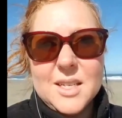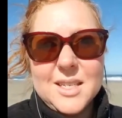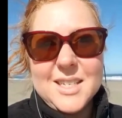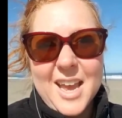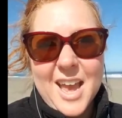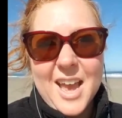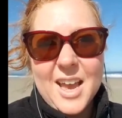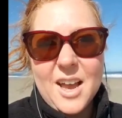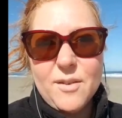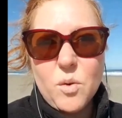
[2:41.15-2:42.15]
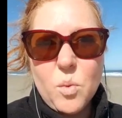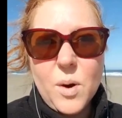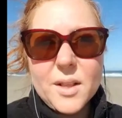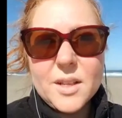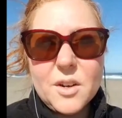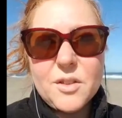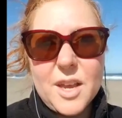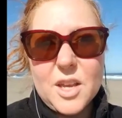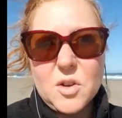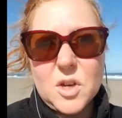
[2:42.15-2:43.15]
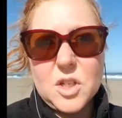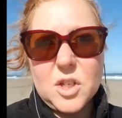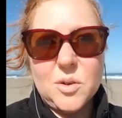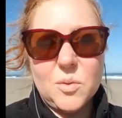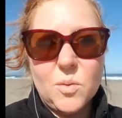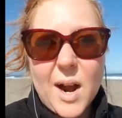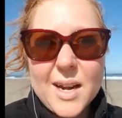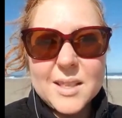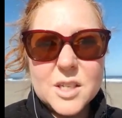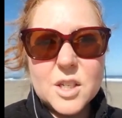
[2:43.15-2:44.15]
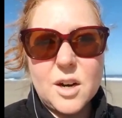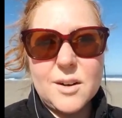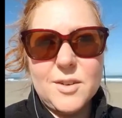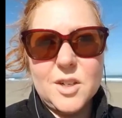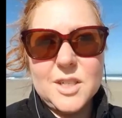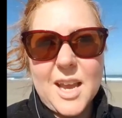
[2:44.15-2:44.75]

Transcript: today of one little thing you can do right at the start of your